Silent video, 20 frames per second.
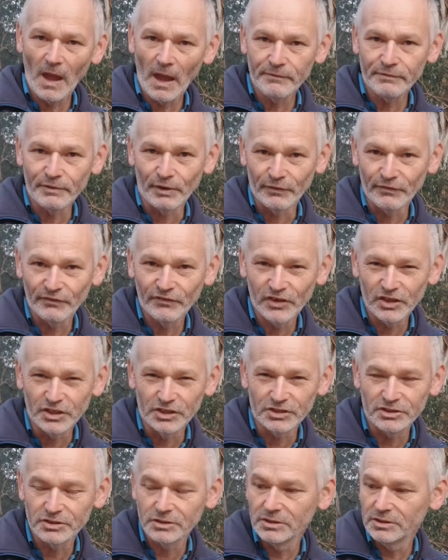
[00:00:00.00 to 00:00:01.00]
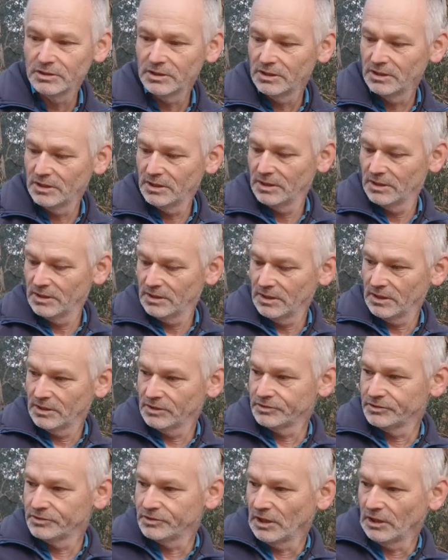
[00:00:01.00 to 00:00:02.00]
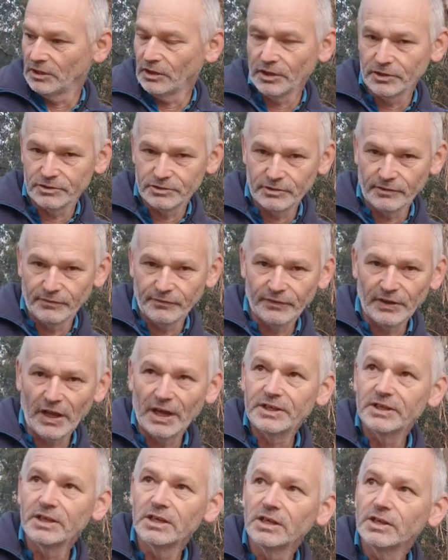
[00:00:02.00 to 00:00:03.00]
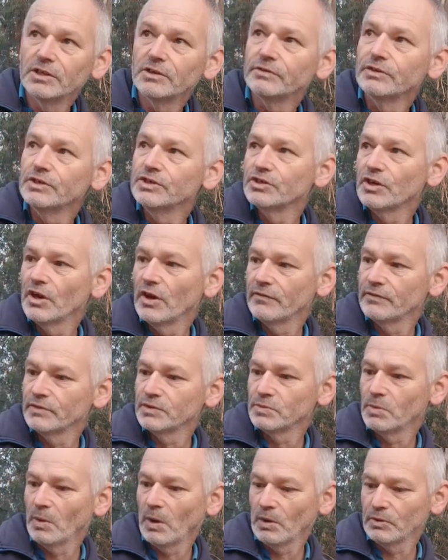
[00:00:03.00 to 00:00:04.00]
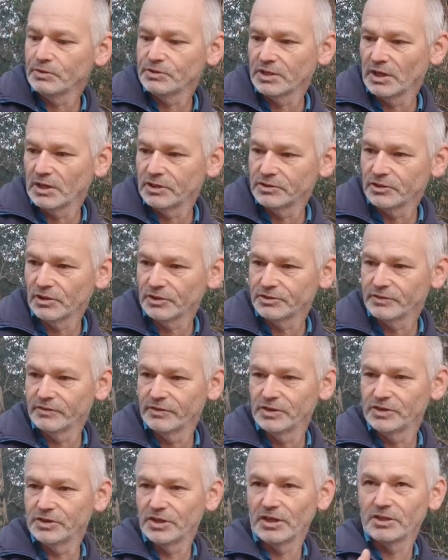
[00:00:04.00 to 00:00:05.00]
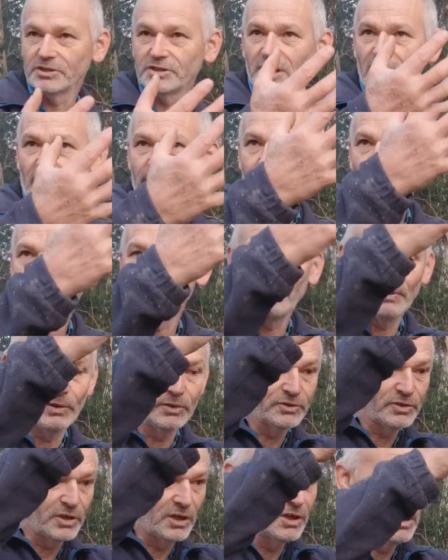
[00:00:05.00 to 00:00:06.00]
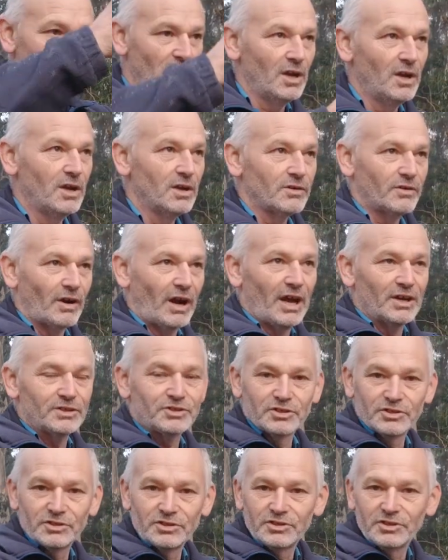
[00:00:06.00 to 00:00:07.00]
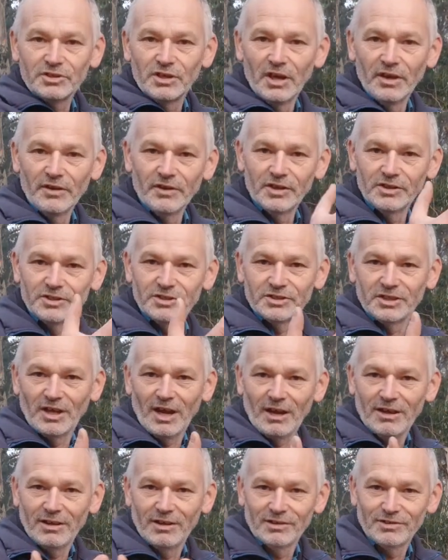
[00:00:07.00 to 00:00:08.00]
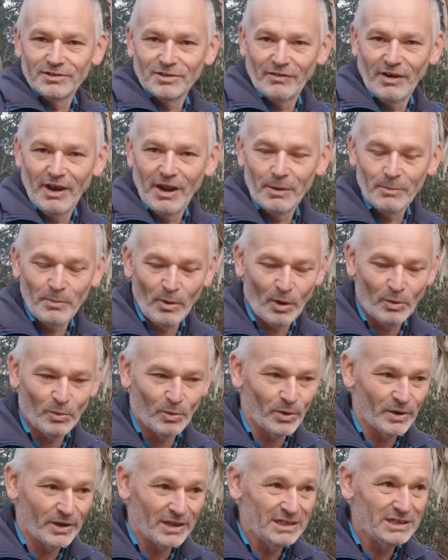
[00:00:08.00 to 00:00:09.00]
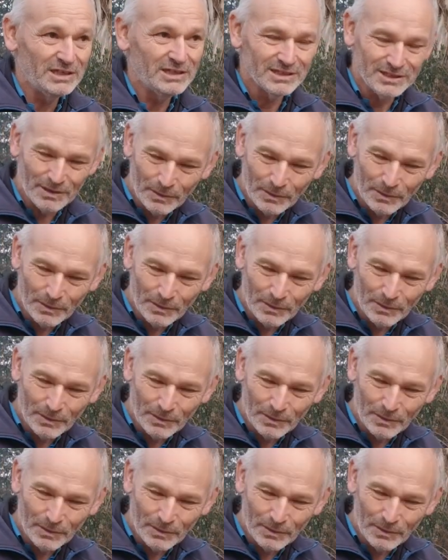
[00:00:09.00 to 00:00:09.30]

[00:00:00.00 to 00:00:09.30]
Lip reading: having a feast. There's lots of flooding in the reserve as well, so there's lots of insects come up onto grasses. They're stuck, they're surrounded by water.